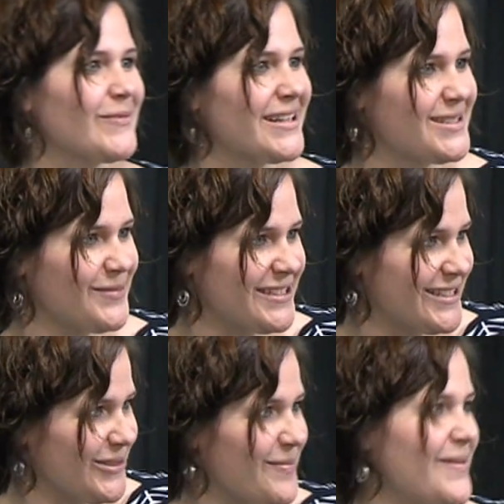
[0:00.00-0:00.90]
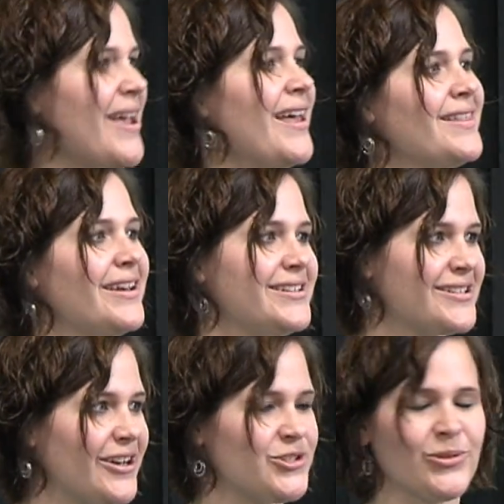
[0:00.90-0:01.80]
lets me see that
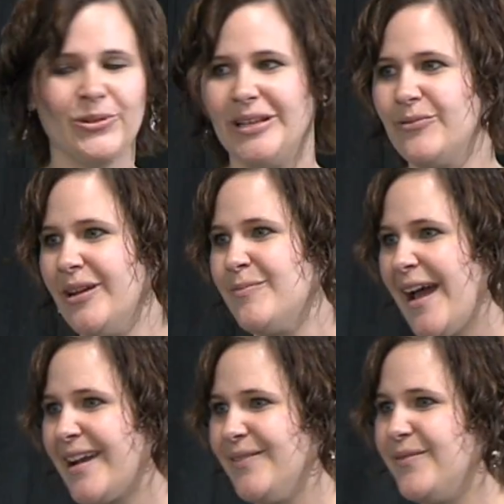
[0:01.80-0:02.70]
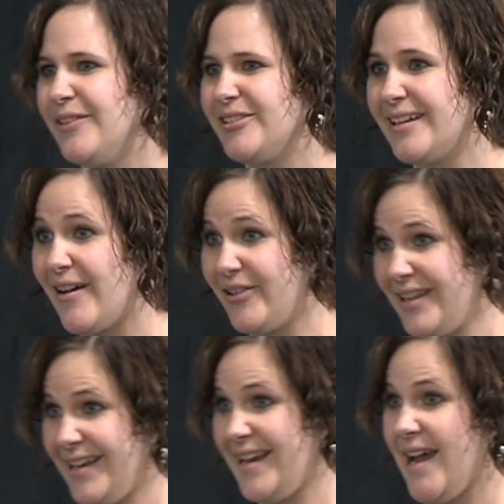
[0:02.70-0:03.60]
Jolene went back and filled it out
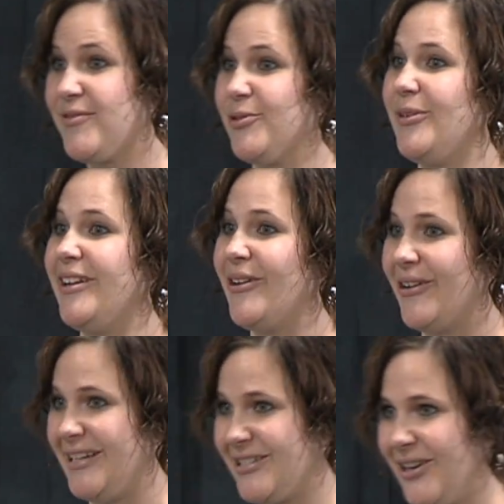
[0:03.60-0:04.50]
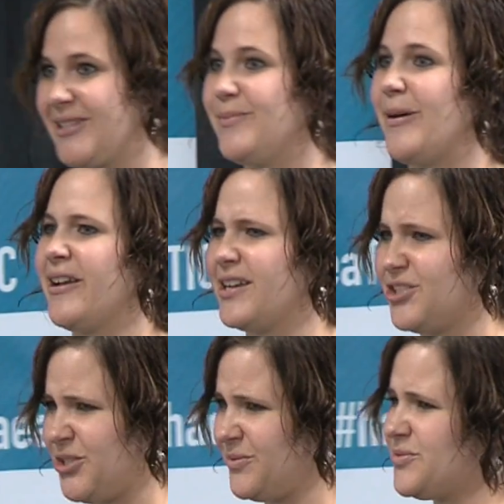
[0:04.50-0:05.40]
again after we had already talked about it, because
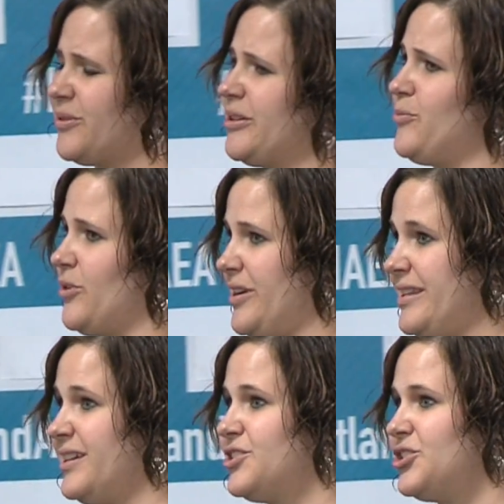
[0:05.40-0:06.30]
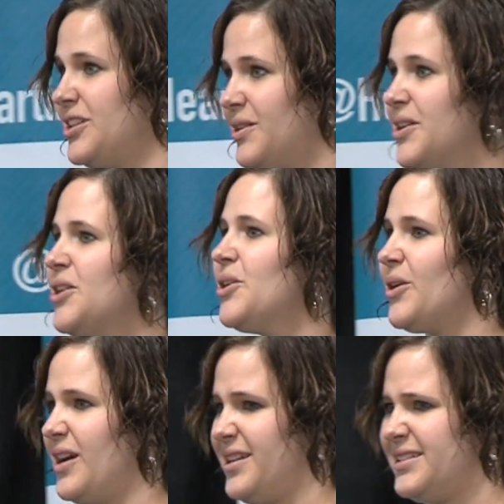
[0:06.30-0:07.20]
she was really worried that she
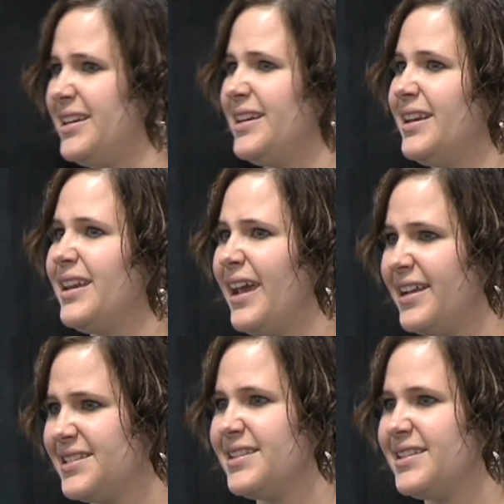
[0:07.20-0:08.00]
didn't get